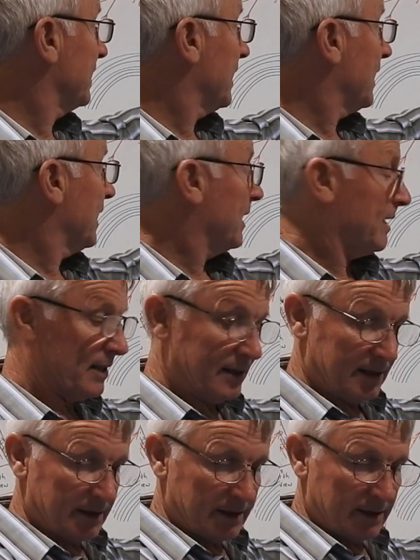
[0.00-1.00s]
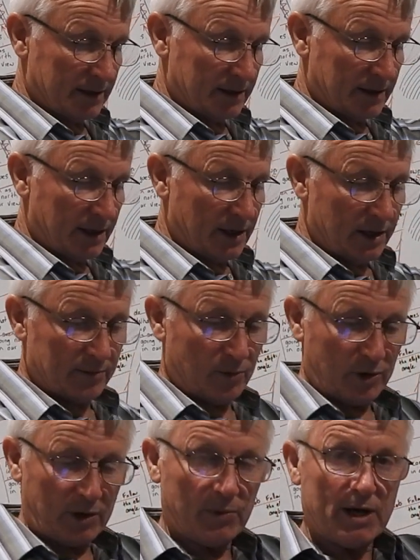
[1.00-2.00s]
they know the
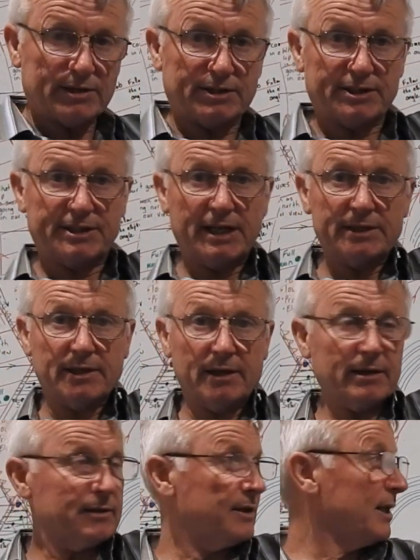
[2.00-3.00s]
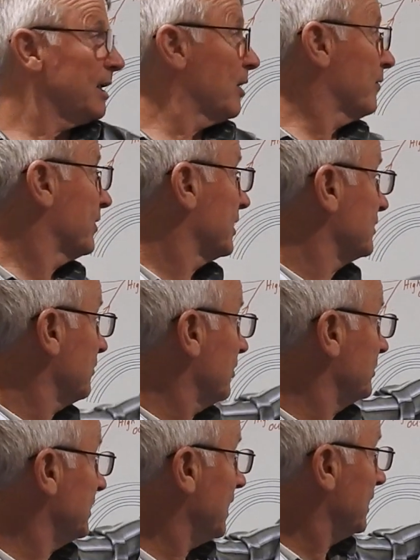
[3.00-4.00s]
Milky Way is the centre, and they know everything's
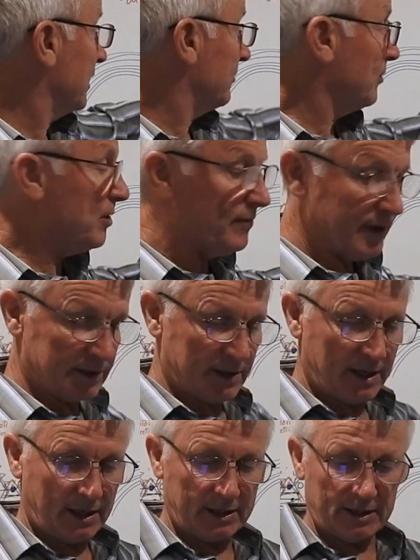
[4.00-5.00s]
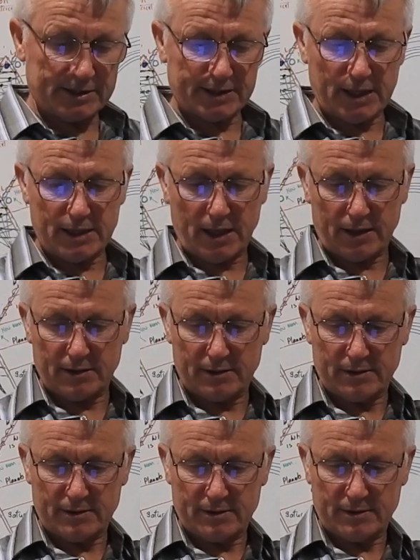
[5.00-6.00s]
rotating and moving. How can they say that?
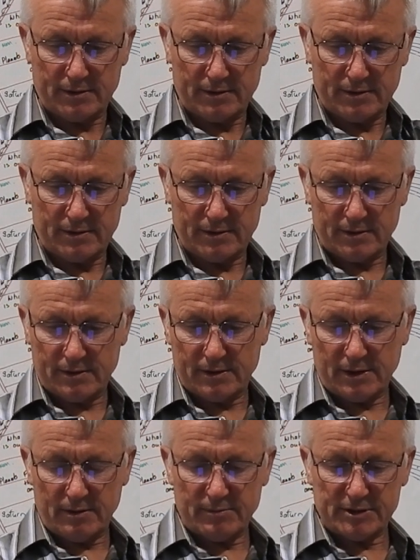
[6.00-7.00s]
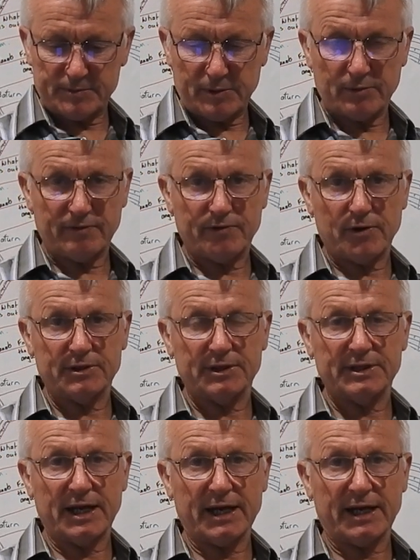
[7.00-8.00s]
They must be referring to
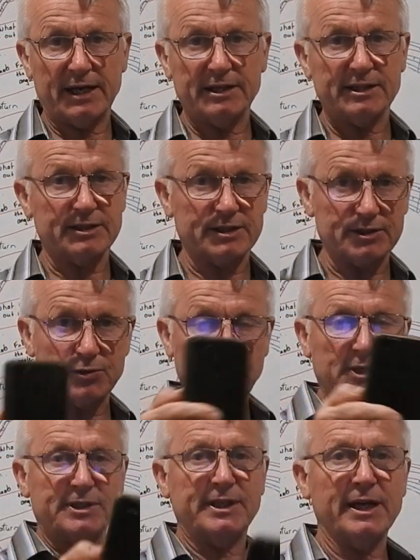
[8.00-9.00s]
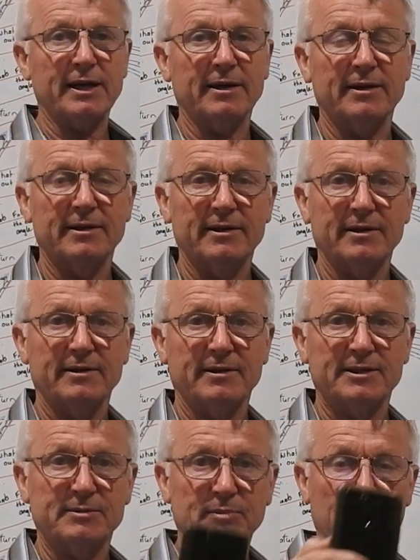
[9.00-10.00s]
dark energy. It's always there.
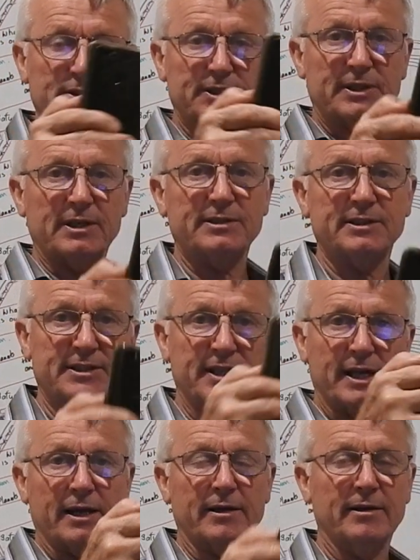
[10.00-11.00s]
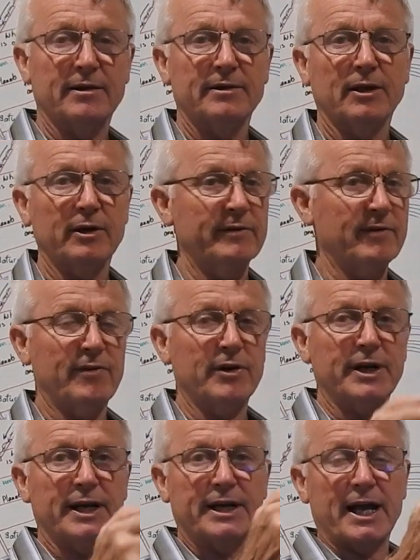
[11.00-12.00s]
It's motionless, it's there. Don't ever
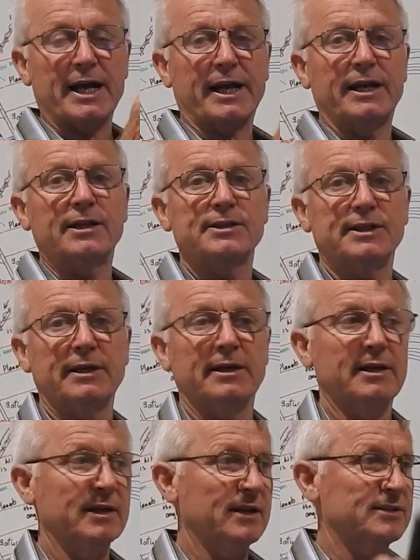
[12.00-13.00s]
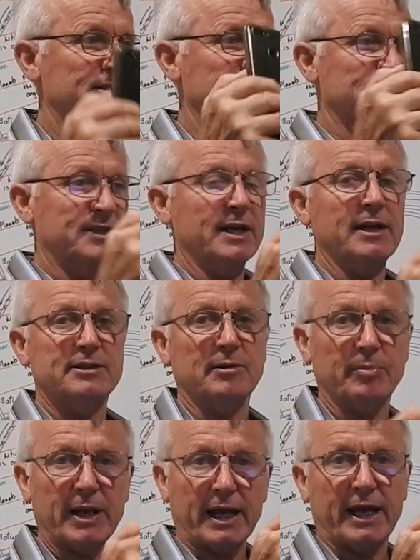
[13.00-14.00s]
find any dark energy, it's just there. It's a
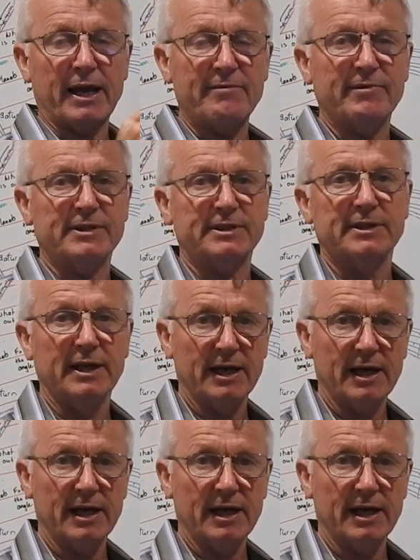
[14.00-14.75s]
black canvas,